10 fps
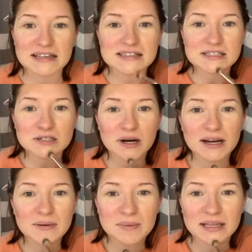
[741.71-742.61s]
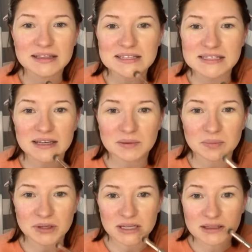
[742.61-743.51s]
Let's try to make the
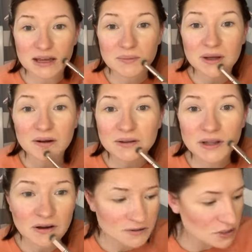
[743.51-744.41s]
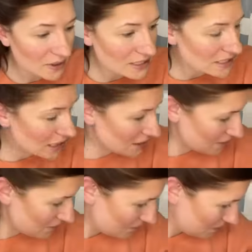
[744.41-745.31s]
skin breathe. And we all know, so I did,
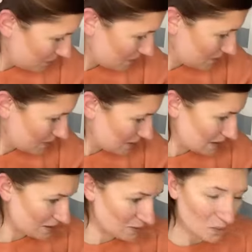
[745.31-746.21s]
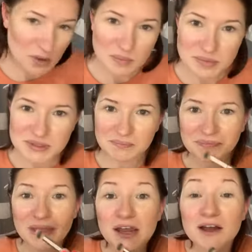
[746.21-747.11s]
whoops.
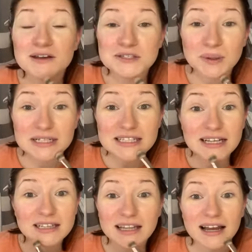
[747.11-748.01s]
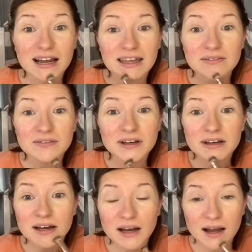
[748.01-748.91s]
So I did a live
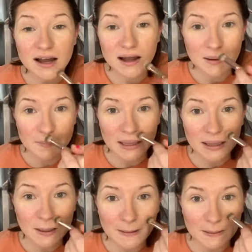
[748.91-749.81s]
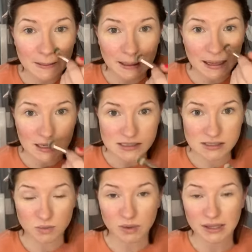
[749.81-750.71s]
um,
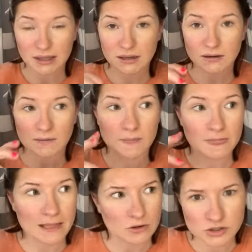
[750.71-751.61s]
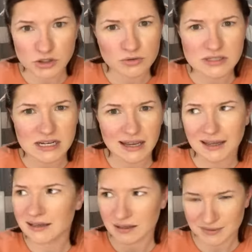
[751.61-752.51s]
last week, no,
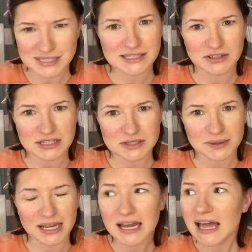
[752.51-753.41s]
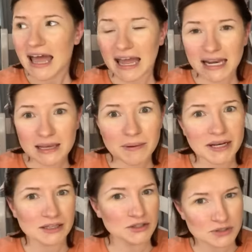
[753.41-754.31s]
Tuesday. It was still this week.
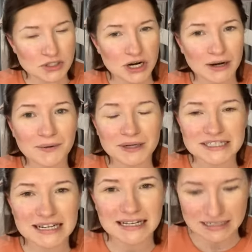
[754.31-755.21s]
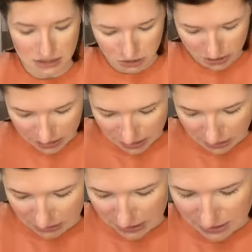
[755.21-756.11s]
Anybody lose track of what day it is during the
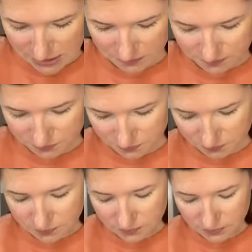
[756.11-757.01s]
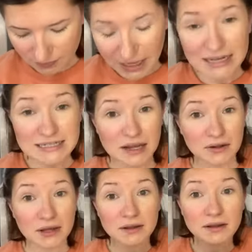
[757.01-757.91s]
holidays? I
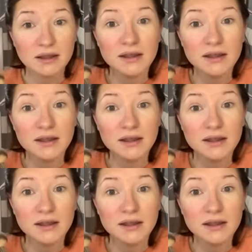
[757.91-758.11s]
tell ya.